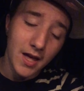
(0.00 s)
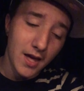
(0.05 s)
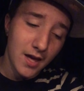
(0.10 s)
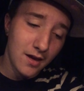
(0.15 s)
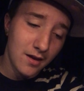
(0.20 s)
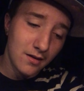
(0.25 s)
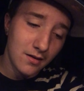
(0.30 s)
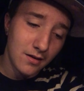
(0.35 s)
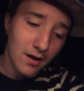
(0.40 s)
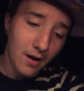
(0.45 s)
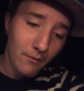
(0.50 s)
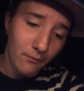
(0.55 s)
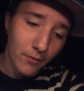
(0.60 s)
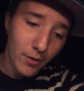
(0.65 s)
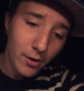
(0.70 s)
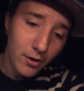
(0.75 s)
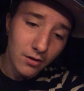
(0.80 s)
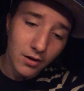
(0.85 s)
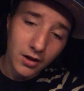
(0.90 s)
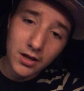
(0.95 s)
and I'm
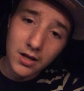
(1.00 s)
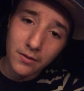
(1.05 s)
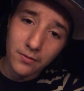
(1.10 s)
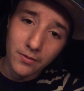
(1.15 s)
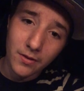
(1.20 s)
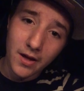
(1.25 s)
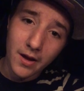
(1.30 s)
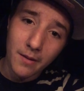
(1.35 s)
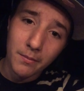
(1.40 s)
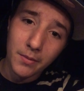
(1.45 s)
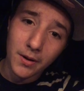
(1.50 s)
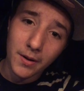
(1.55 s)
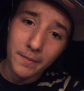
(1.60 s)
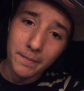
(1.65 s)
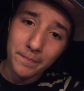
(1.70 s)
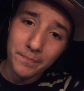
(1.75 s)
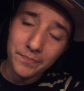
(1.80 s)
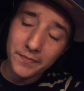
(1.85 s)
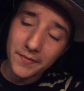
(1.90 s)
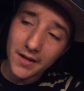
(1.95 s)
very lucky for that. But
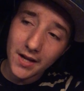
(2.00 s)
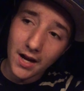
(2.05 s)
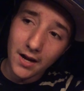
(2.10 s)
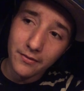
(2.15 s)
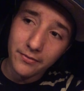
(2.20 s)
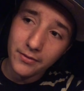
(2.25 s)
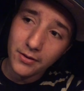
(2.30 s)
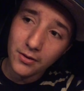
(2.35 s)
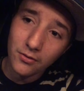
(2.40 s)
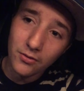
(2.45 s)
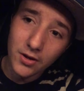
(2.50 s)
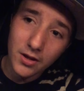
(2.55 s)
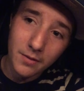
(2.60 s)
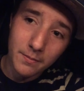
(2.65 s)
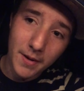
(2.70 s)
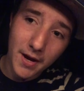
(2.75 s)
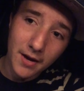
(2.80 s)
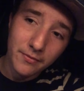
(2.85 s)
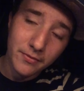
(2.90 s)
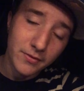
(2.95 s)
I feel really
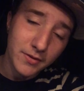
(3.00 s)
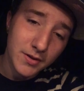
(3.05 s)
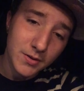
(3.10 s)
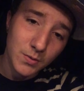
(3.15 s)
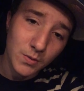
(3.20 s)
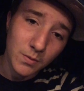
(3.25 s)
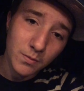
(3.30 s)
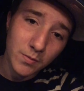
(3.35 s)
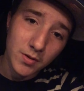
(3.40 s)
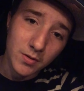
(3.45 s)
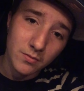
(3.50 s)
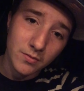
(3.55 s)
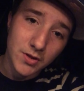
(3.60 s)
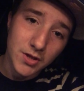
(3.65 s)
bad for this woman.